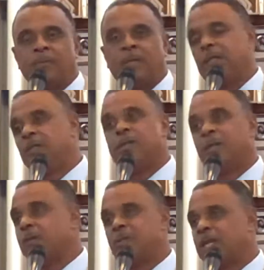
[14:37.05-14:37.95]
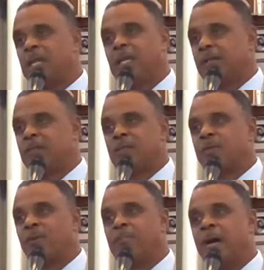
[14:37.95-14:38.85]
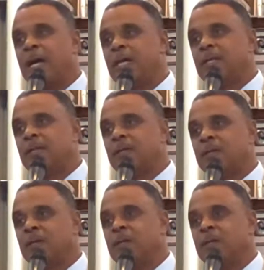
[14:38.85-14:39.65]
I need you to know Zacchaeus is a reminder.